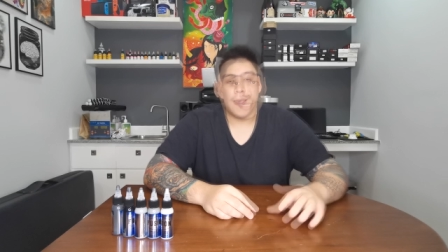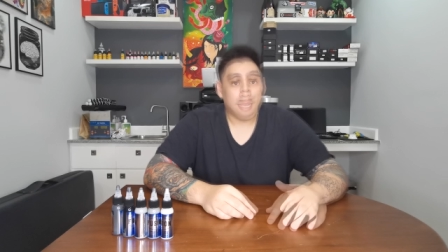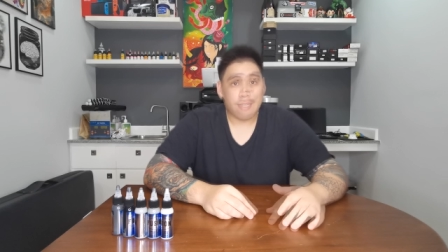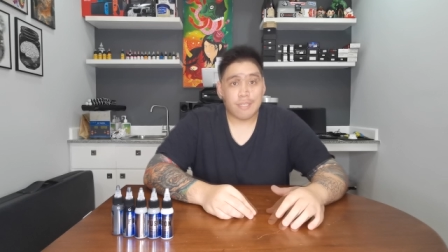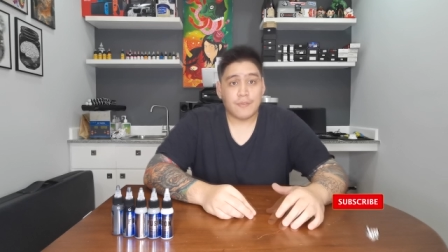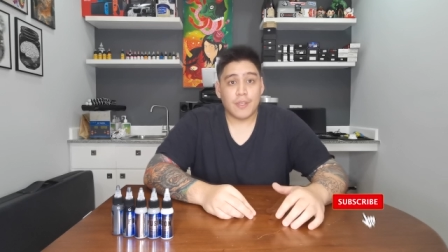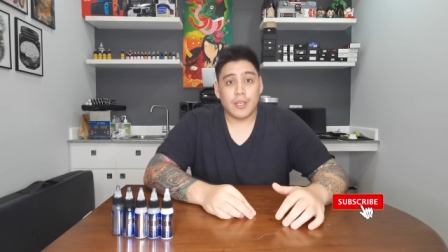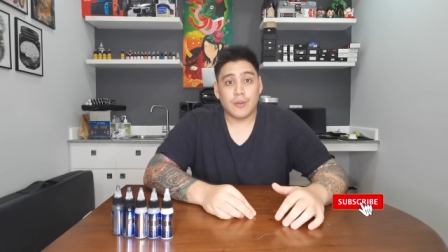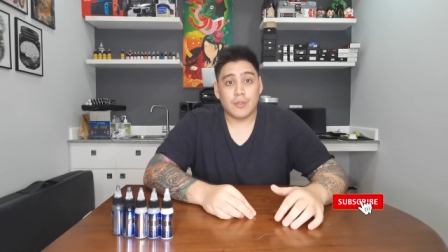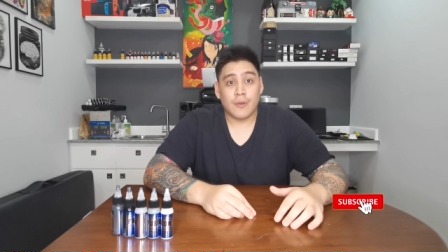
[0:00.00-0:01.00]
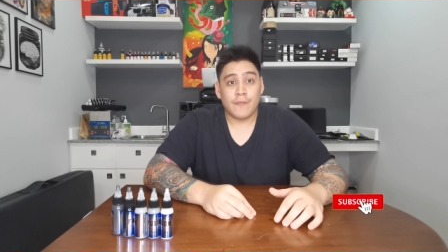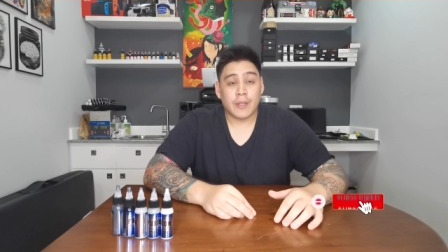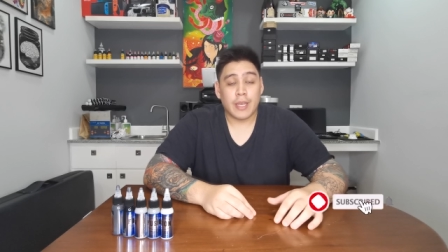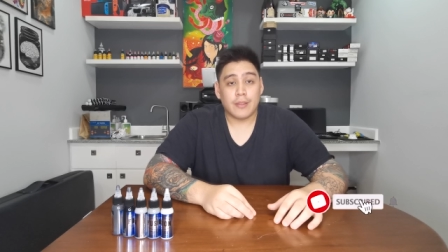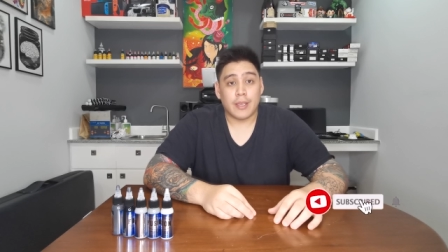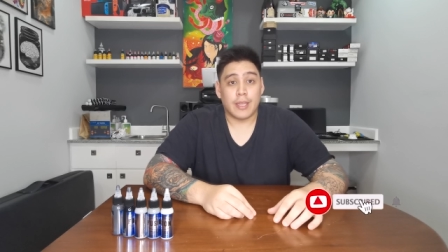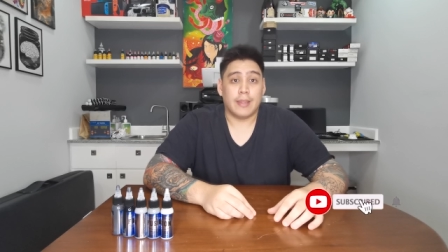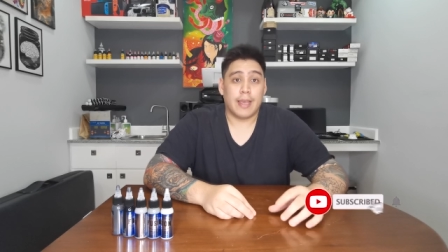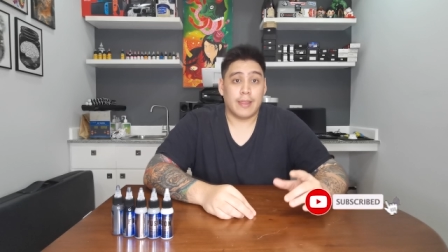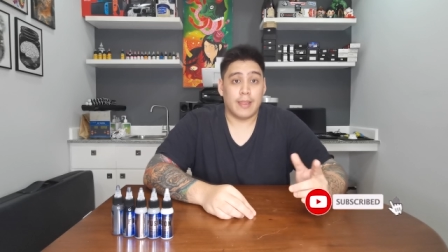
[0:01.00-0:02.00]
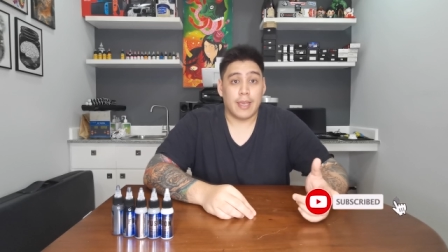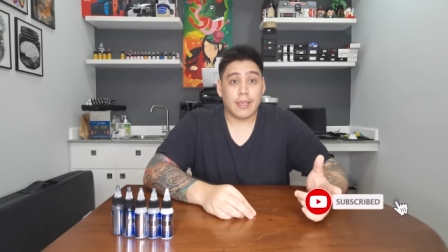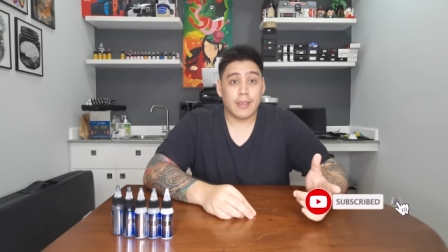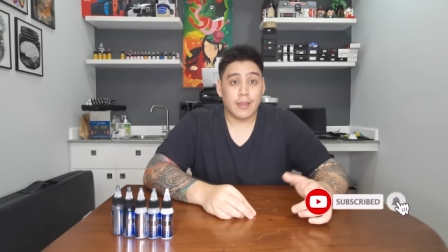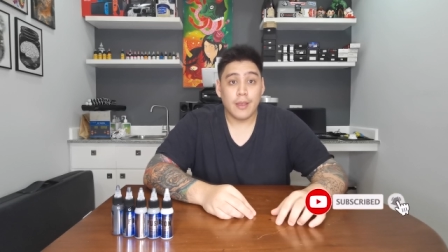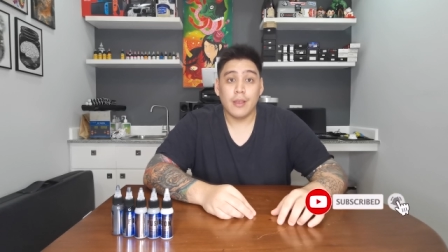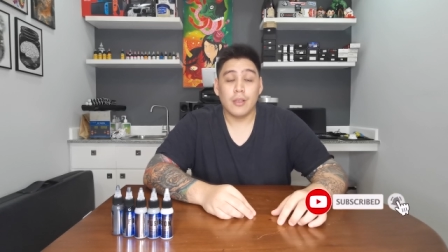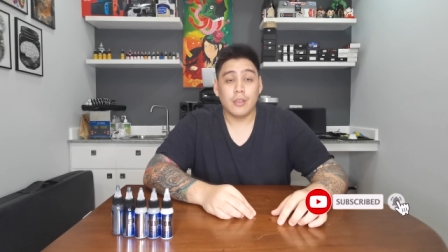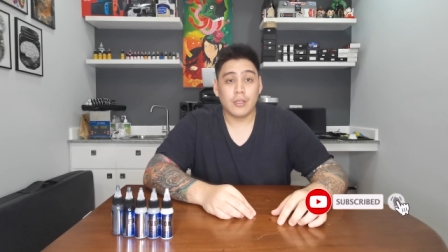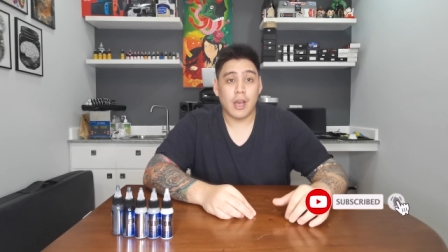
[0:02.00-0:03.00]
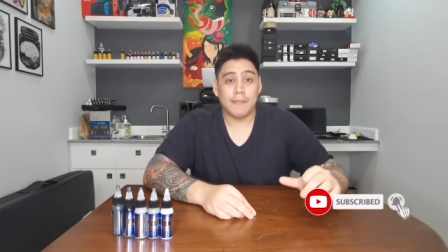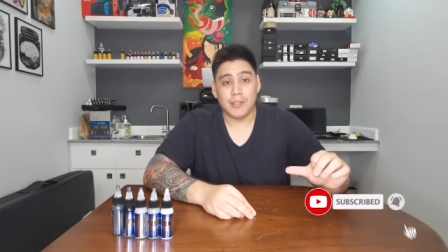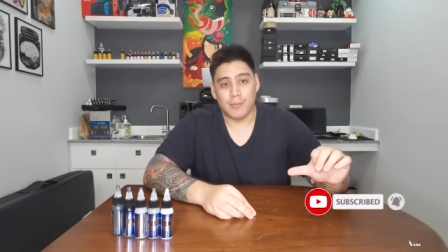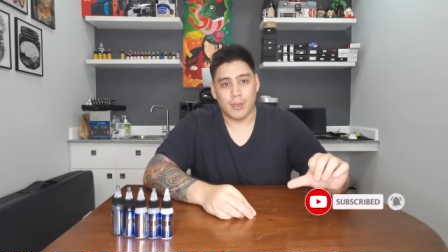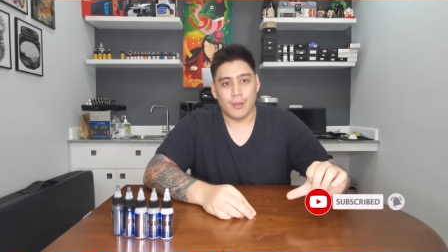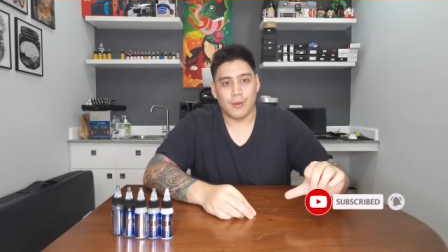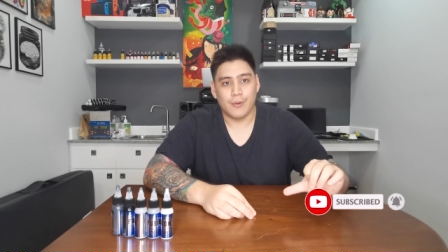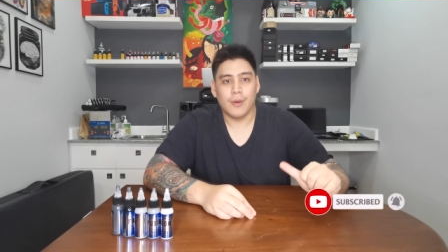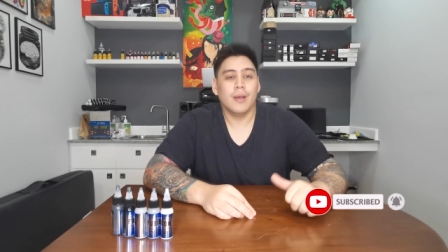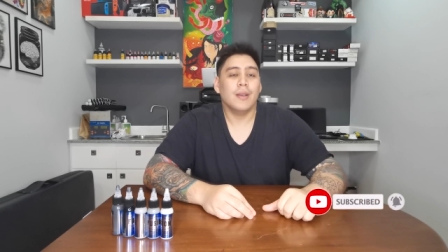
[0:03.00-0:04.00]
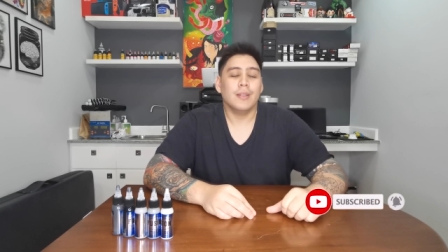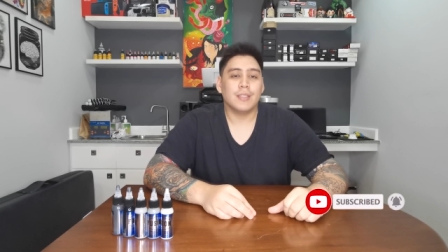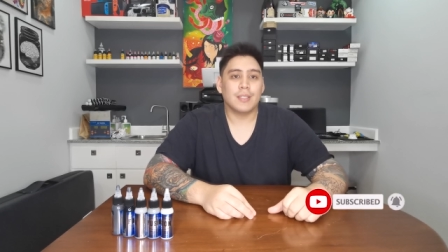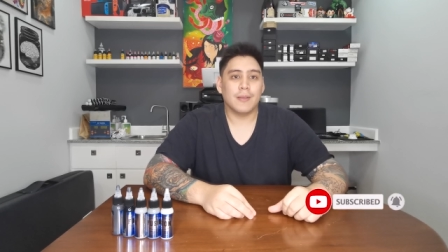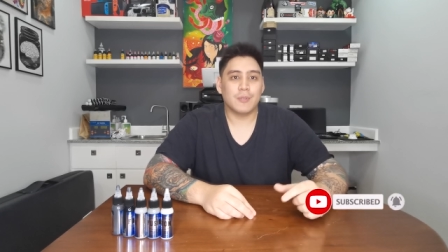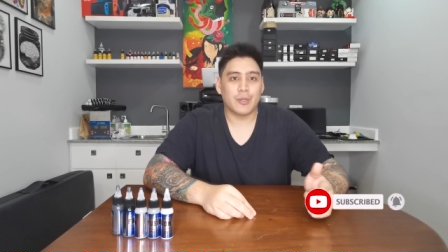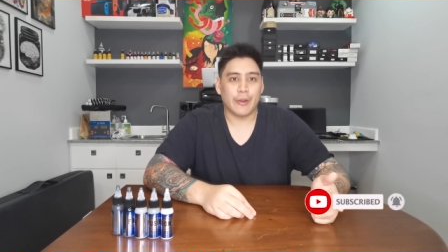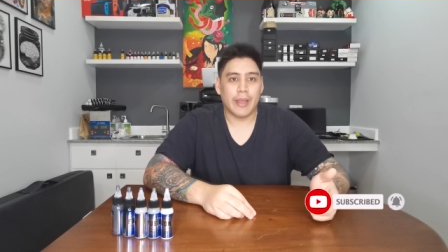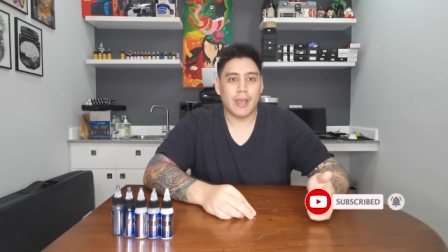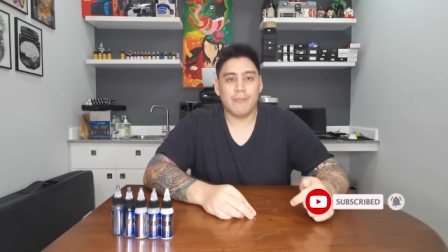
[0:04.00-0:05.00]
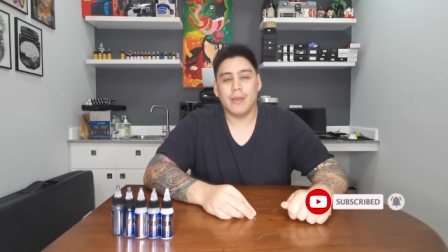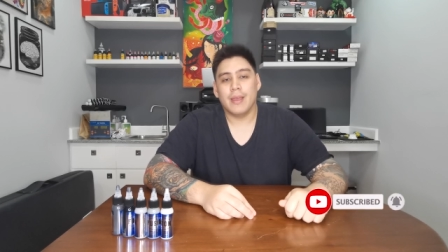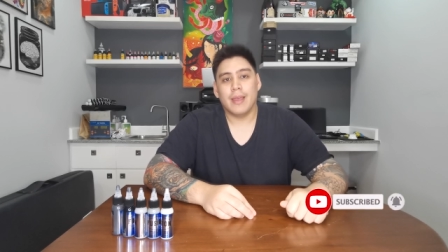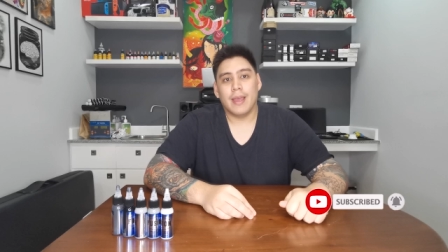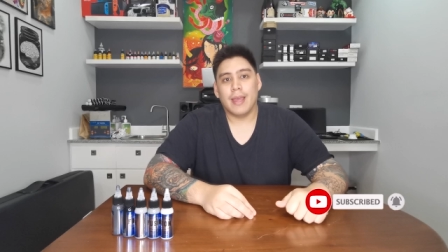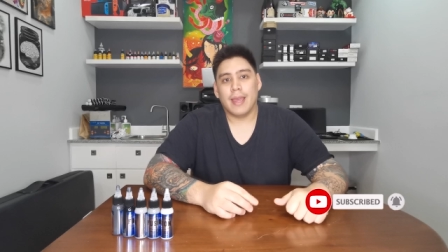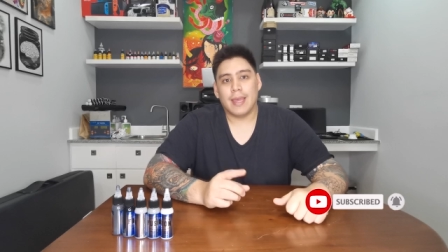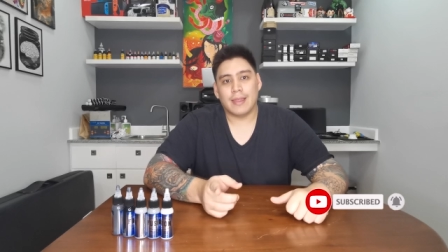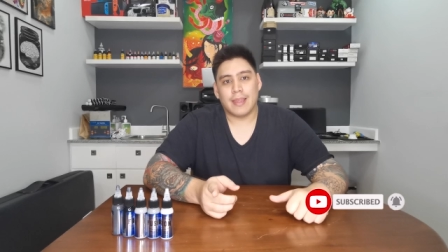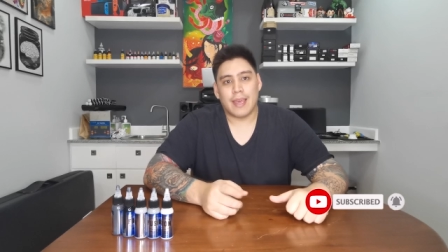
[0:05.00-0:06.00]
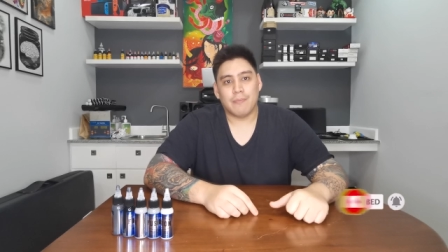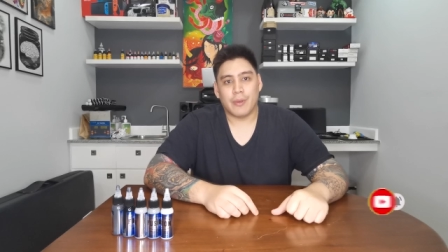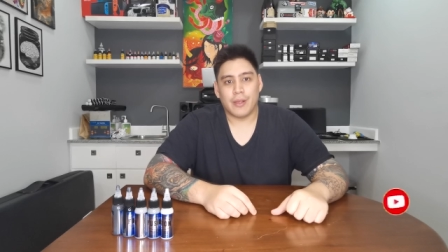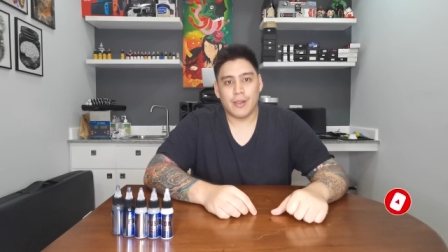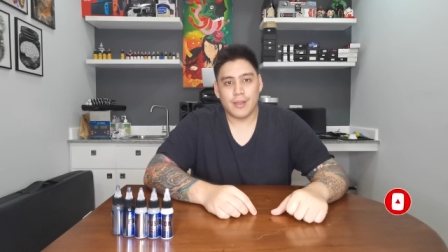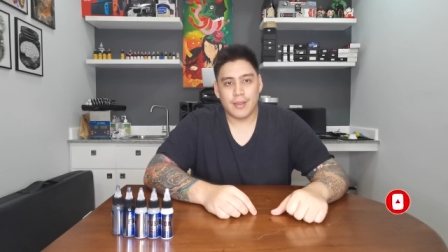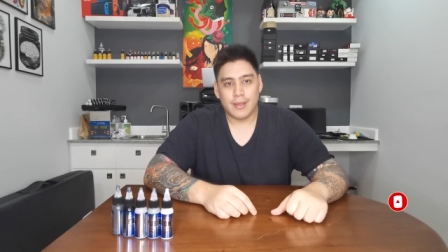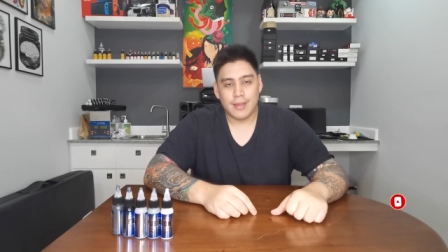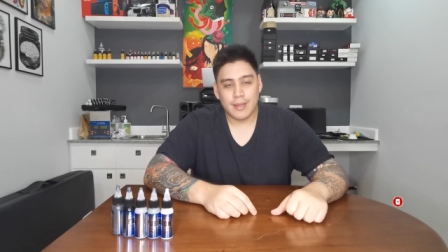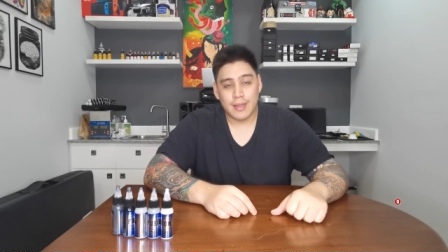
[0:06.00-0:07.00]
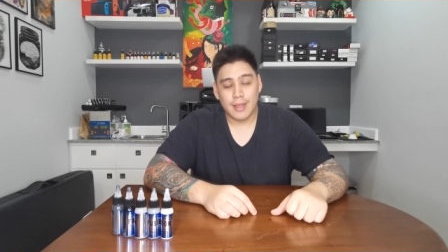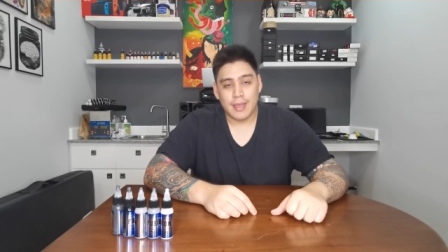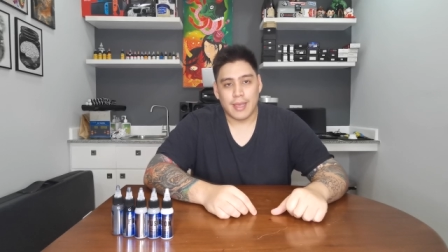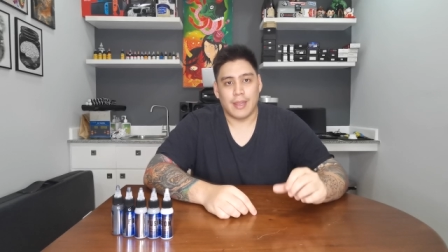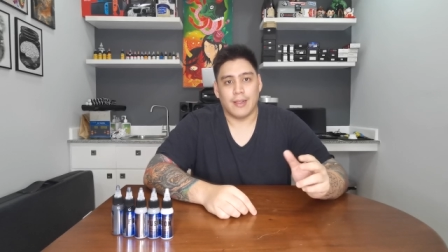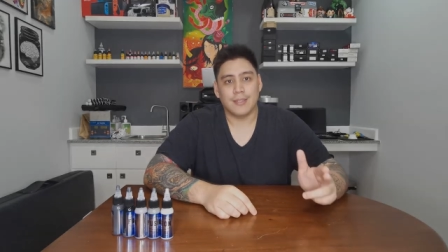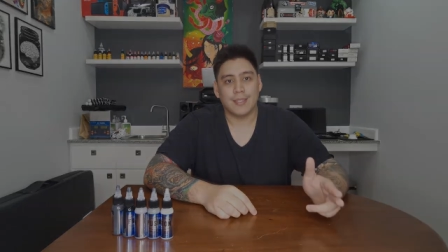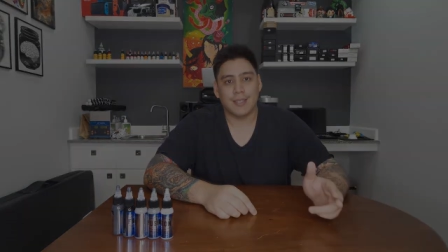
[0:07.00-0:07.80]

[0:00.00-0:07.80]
If you like this video, don't forget to hit that like, comment below, subscribe, hit that bell, and I'll